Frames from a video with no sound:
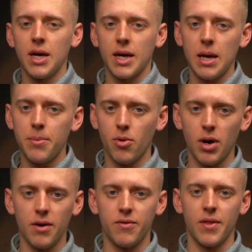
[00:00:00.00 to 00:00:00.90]
keep your
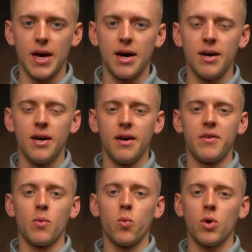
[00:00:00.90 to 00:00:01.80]
eye out for that. If
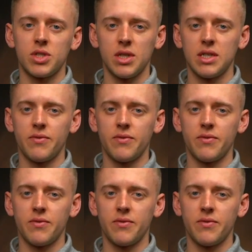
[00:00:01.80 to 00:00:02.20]
you're watching this